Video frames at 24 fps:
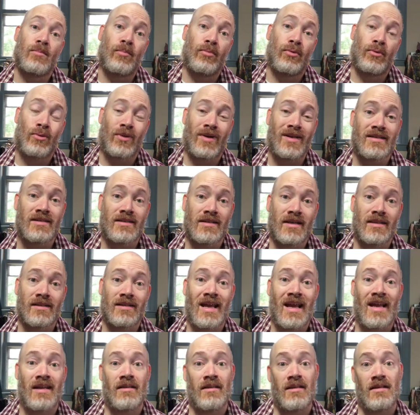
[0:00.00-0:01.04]
print it
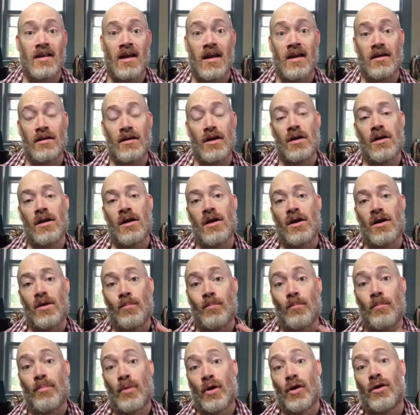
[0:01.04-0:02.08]
and then
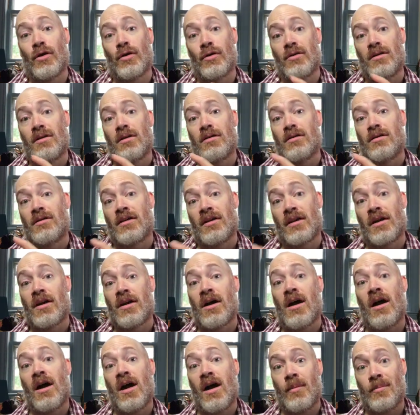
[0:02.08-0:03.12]
burn the
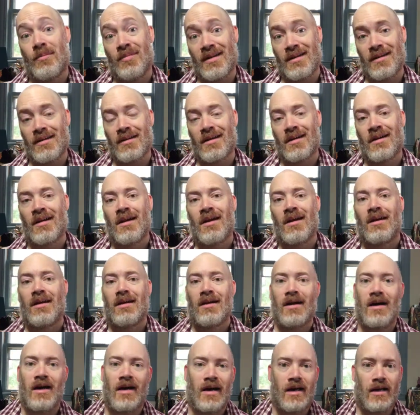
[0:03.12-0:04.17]
copy.
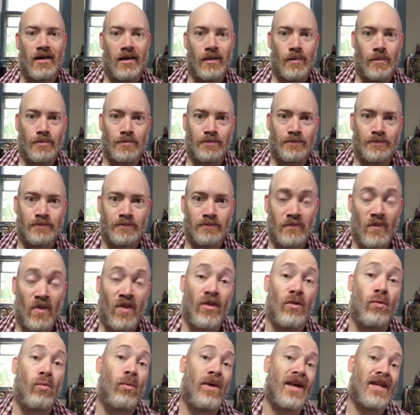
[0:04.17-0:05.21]
The
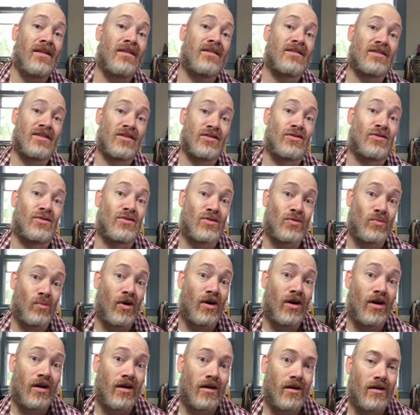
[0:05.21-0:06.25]
way the sigils
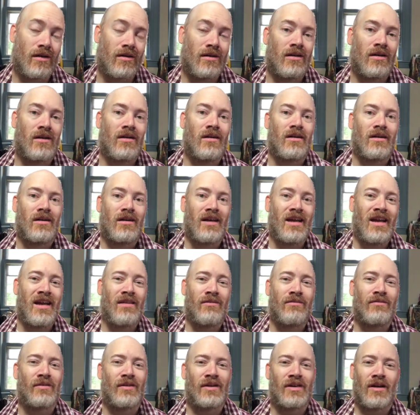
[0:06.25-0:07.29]
work,
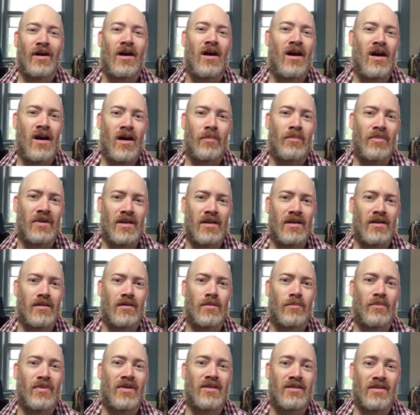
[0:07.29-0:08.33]
every copy
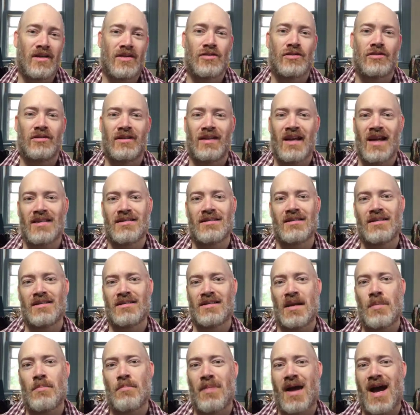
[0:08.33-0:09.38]
potentially has the
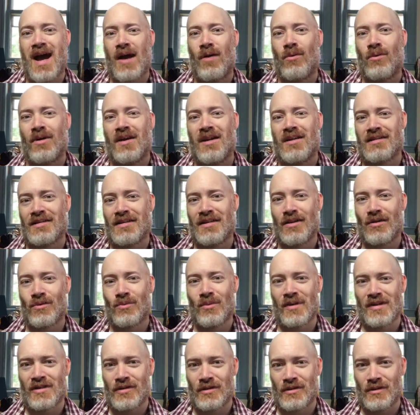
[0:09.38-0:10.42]
same power as the
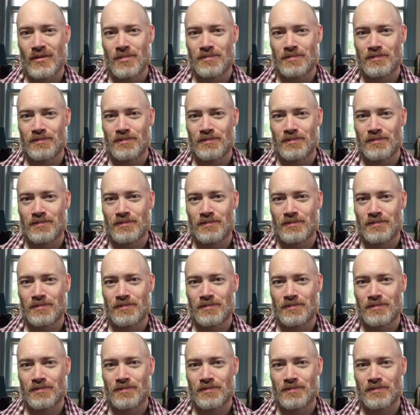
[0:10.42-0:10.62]
original,